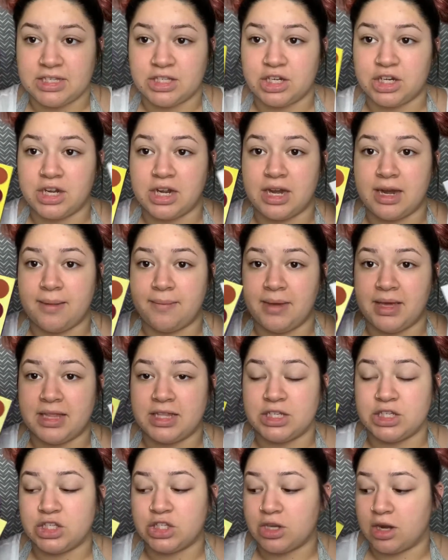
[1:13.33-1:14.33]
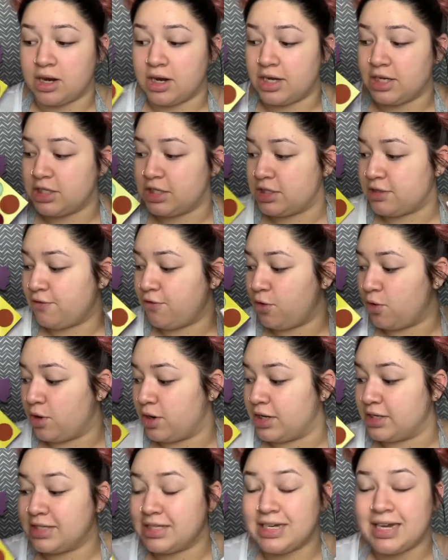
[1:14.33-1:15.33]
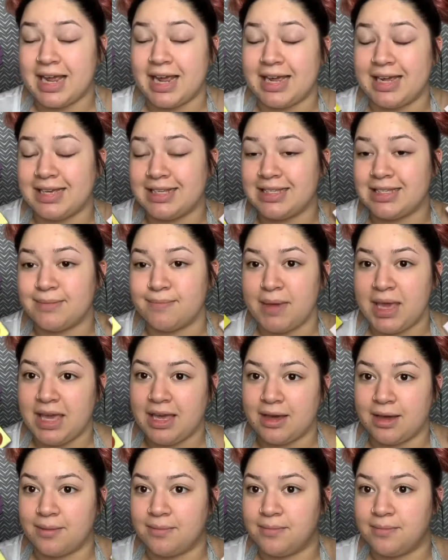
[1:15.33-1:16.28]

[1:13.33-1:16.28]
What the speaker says: are going to be the stars for today's makeup.